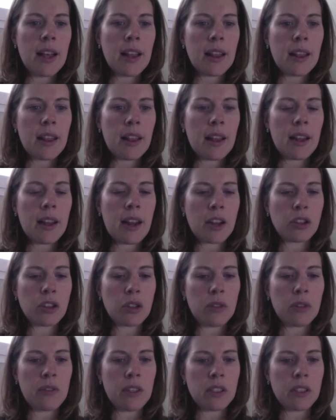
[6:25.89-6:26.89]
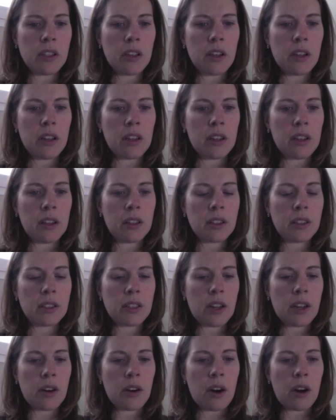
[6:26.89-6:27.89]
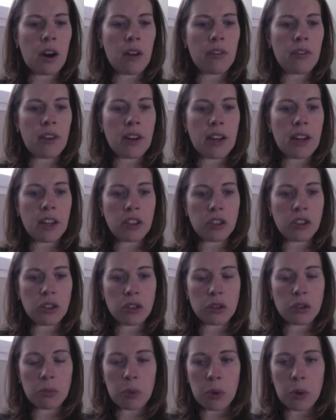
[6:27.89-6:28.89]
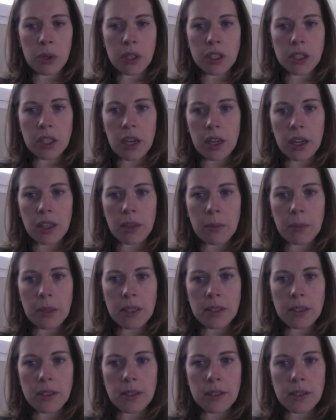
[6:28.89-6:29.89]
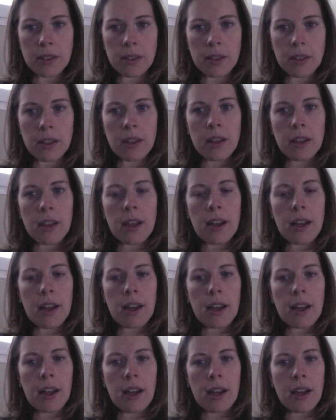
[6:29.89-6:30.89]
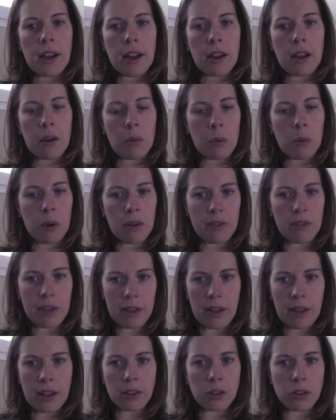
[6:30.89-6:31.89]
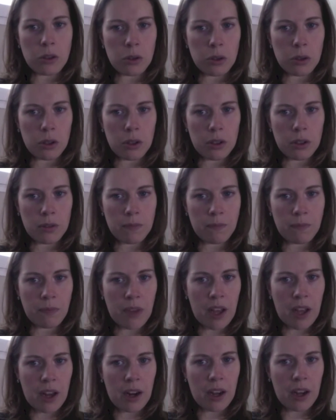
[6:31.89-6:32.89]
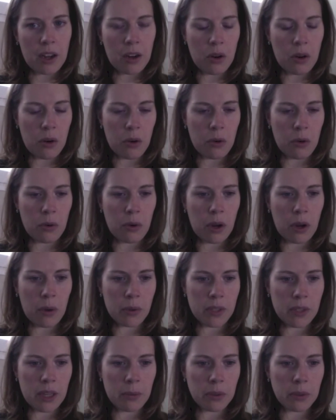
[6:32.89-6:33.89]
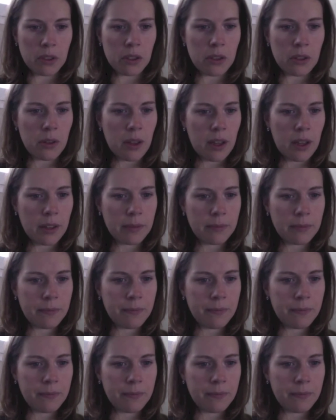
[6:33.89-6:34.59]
the National Visa Center our financial and supporting documents. Would have done that sooner had I known I was able to do that.